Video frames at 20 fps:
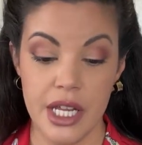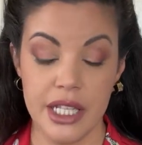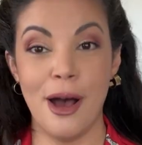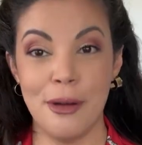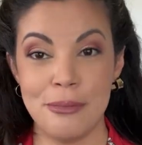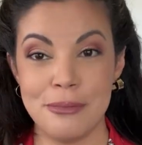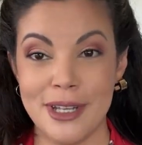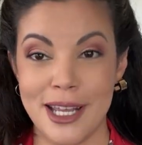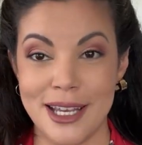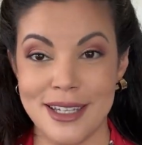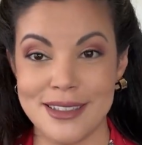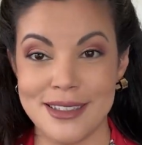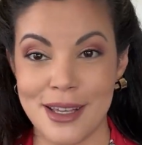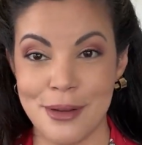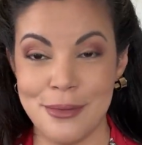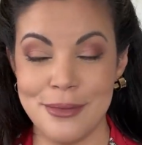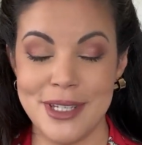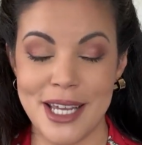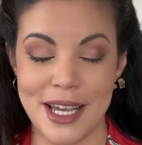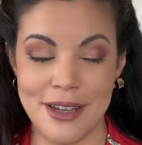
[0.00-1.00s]
Up next,
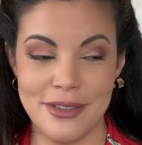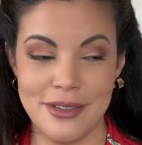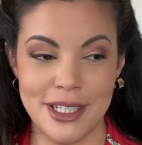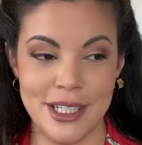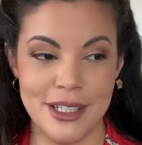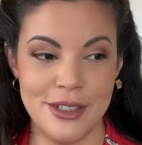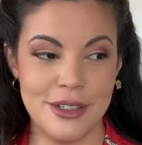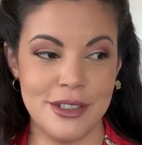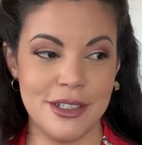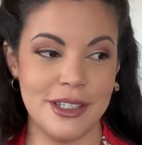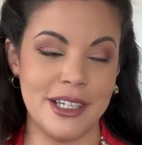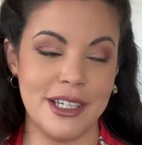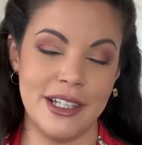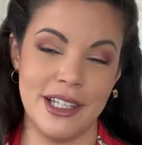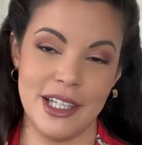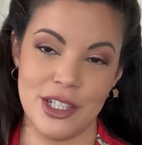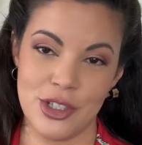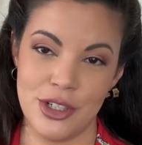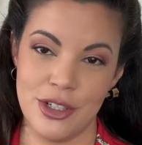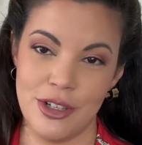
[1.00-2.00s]
I'm diving into a
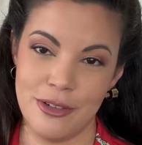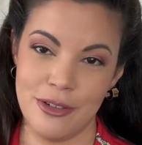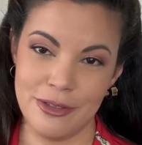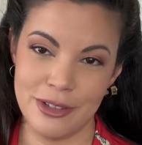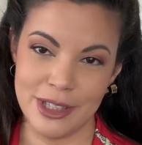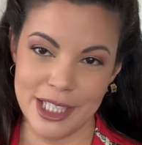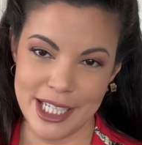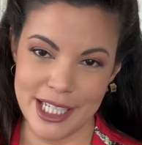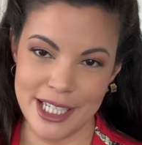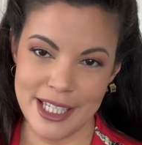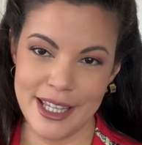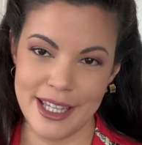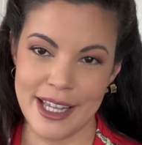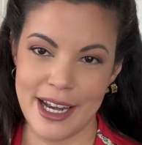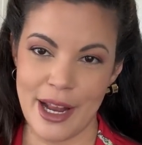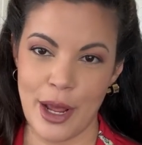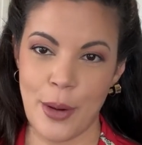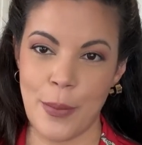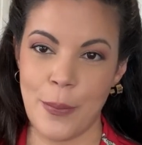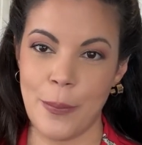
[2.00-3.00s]
collection of linen that
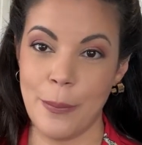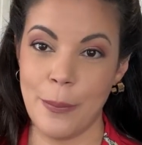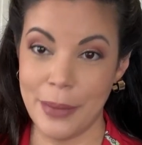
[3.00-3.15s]
I